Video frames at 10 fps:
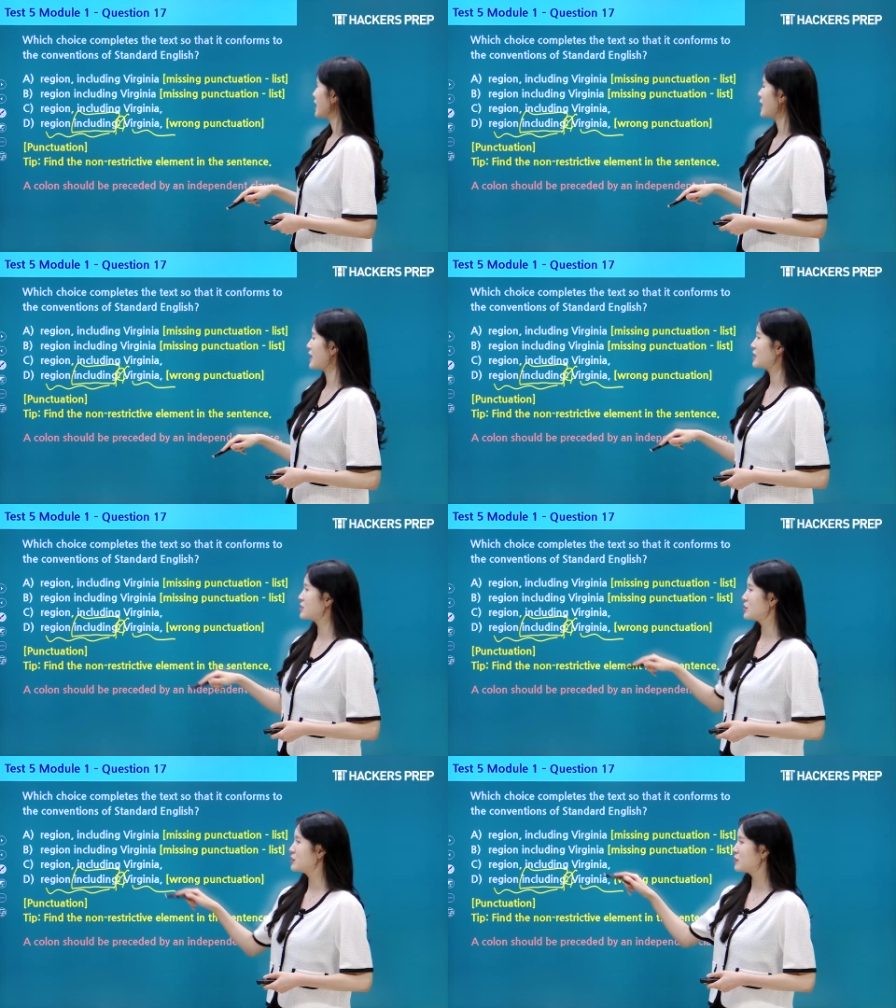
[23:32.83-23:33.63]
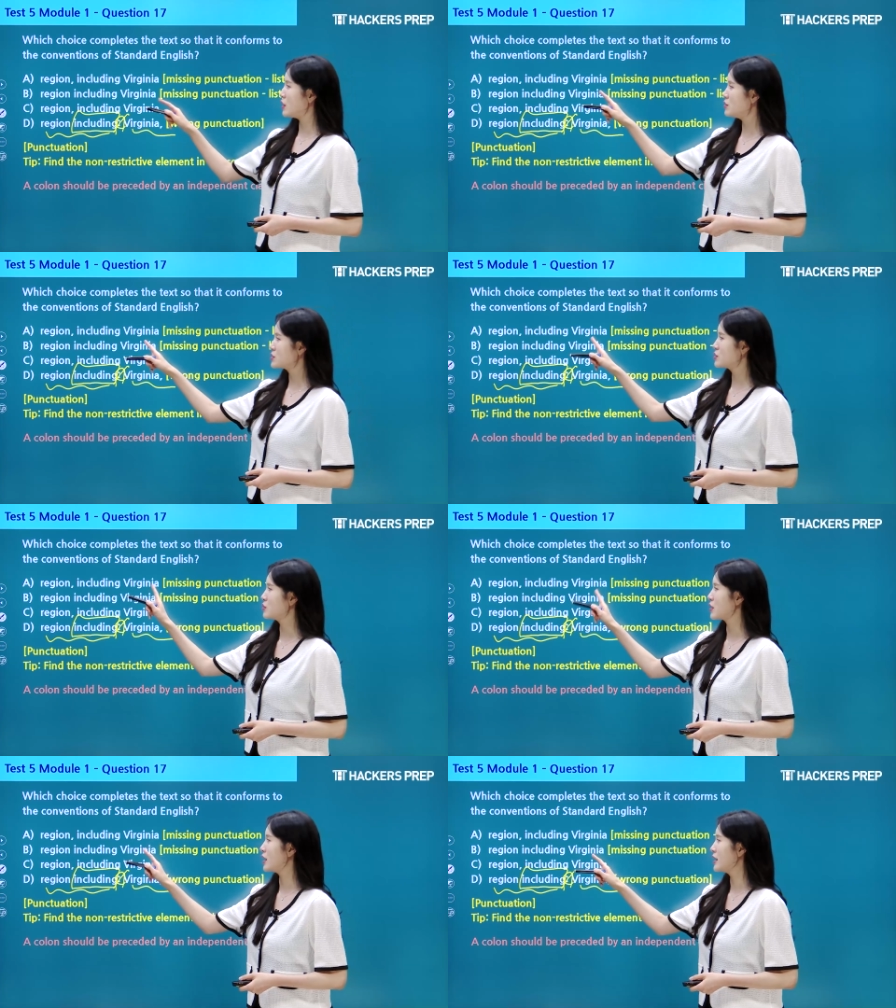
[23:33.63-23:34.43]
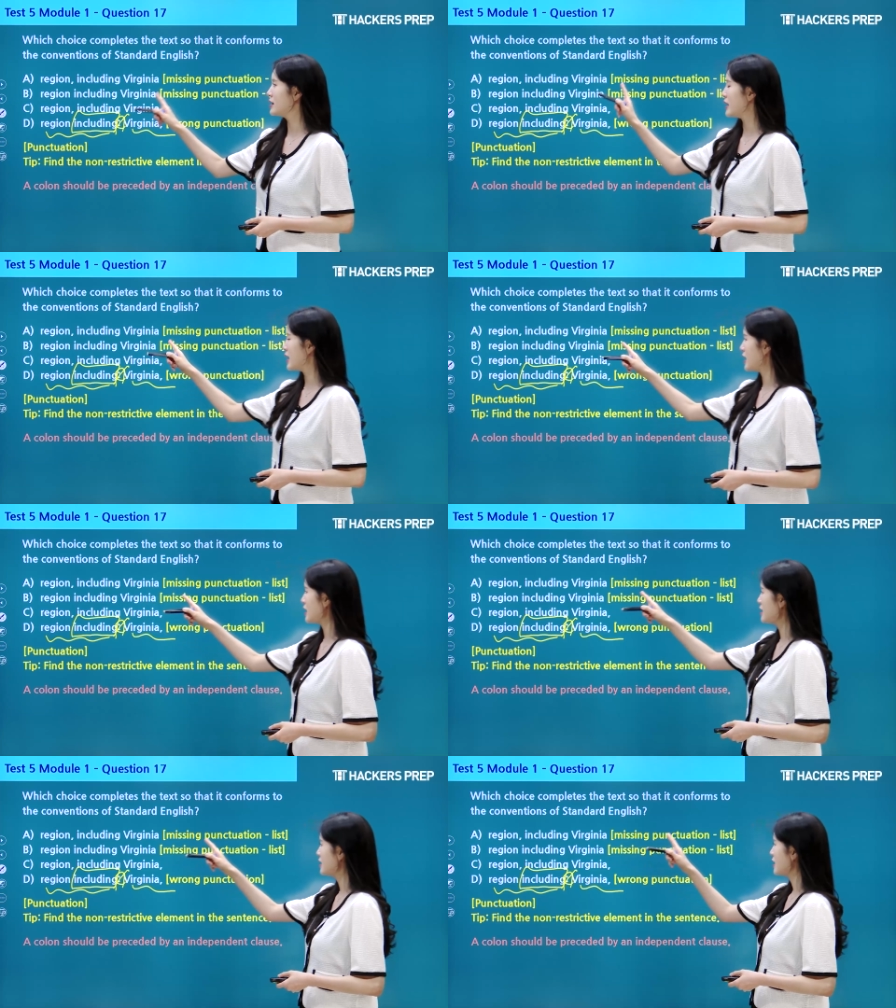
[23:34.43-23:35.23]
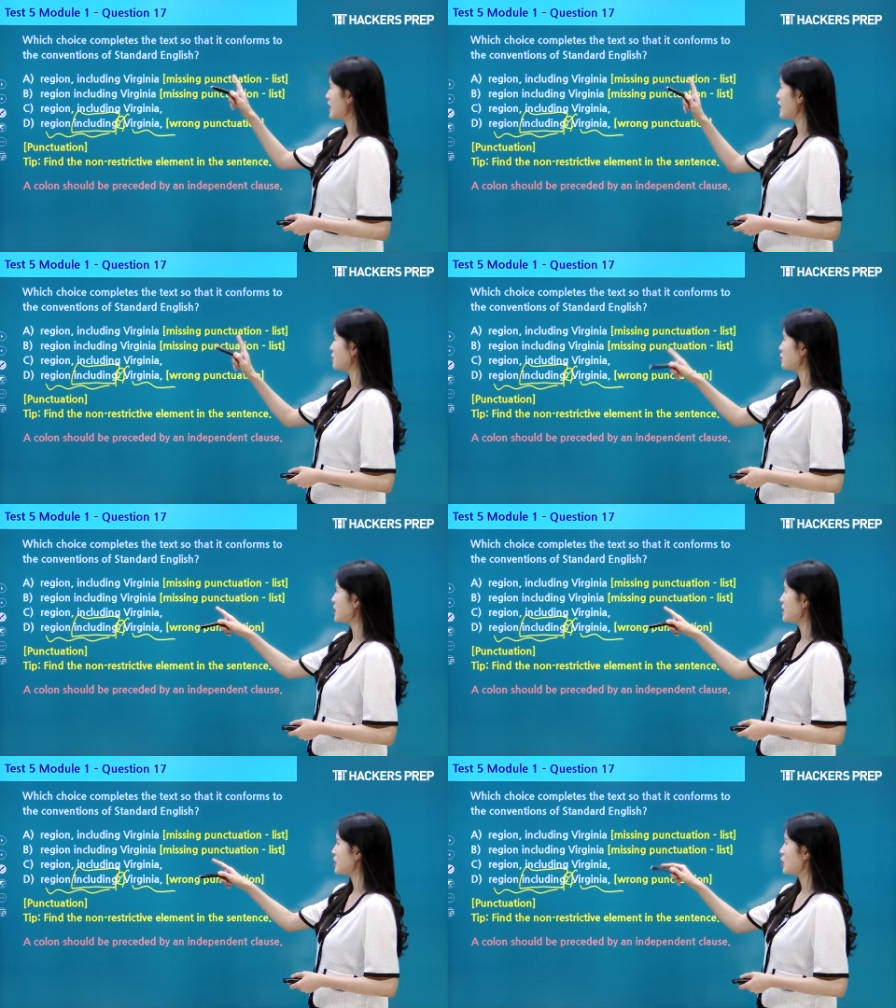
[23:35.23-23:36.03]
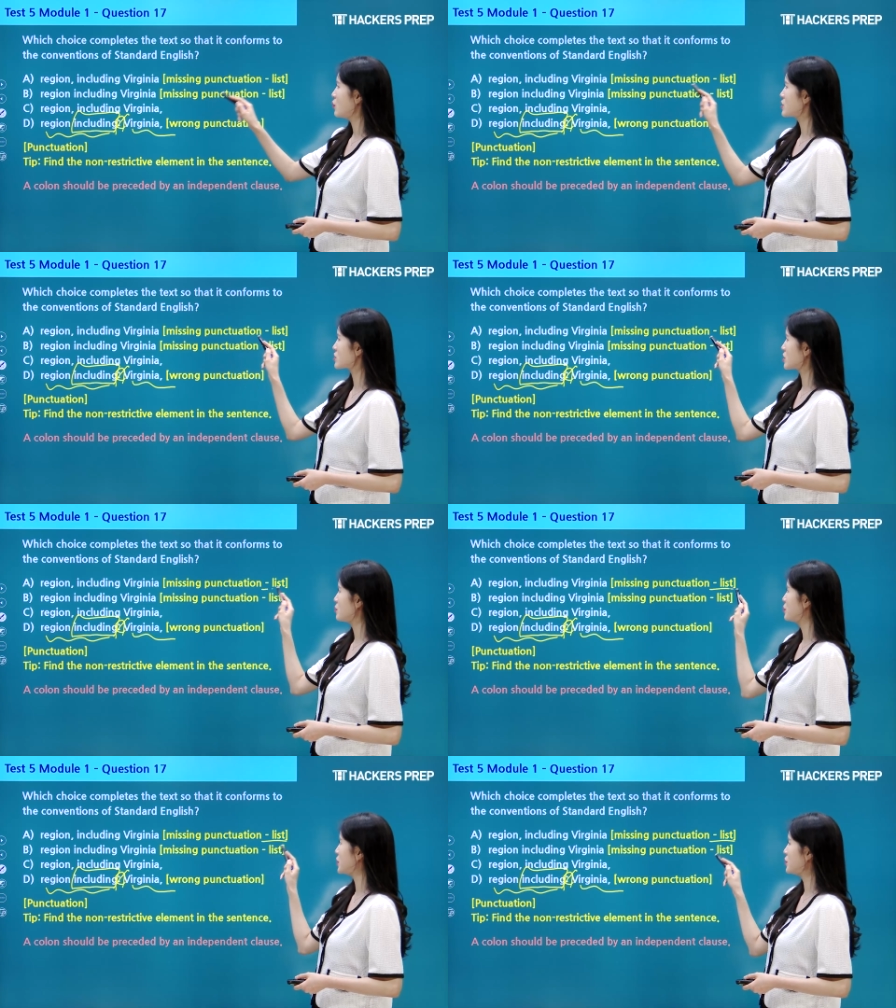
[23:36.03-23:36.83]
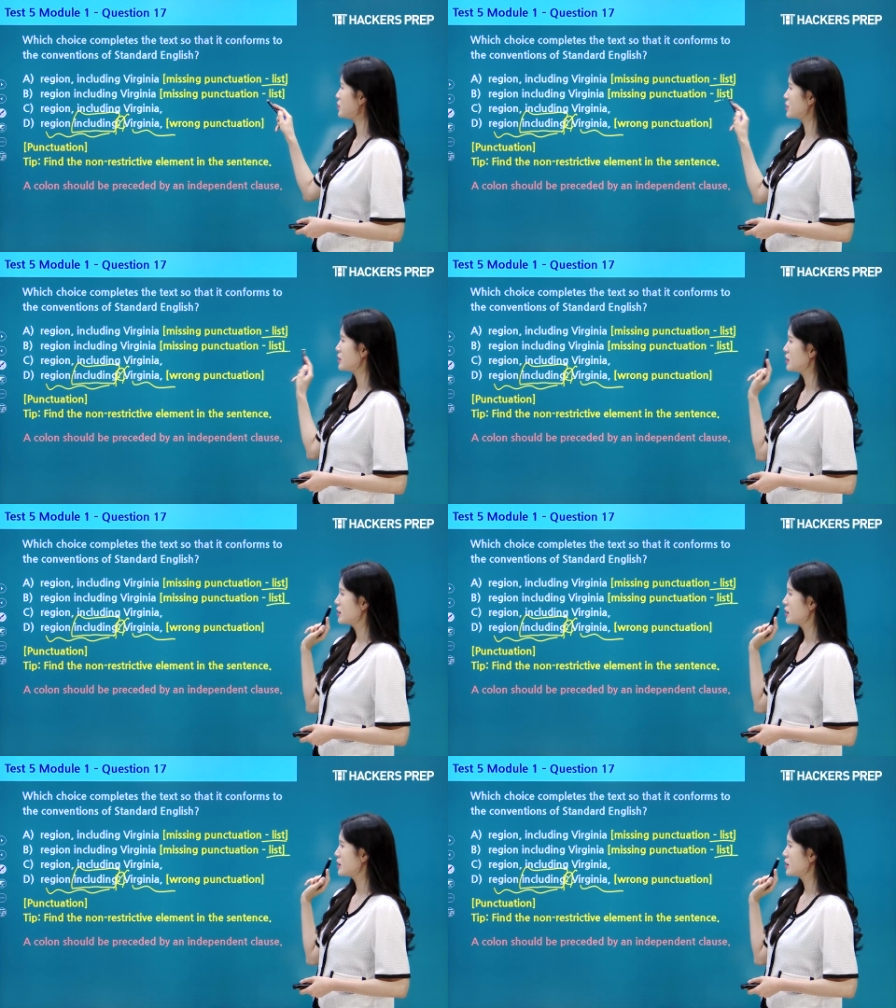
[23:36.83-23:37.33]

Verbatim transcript: And you've also got A and B, which are both